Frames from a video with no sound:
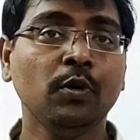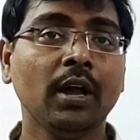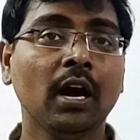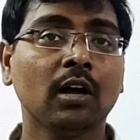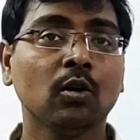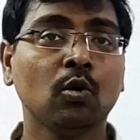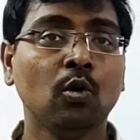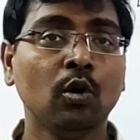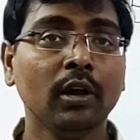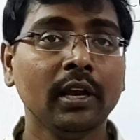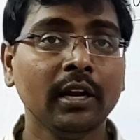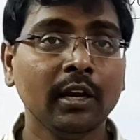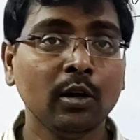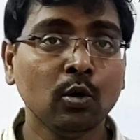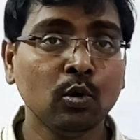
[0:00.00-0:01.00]
we are
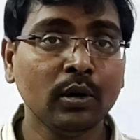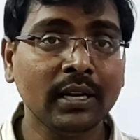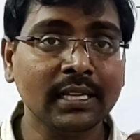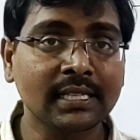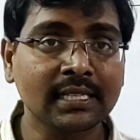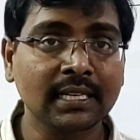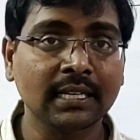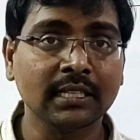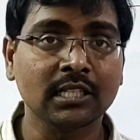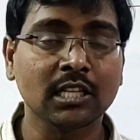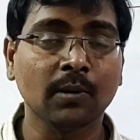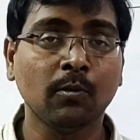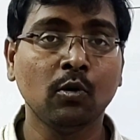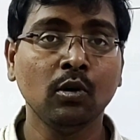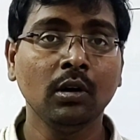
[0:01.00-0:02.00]
going to discuss
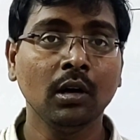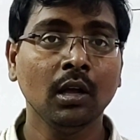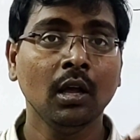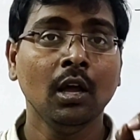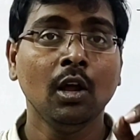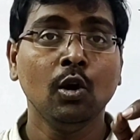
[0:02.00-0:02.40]
about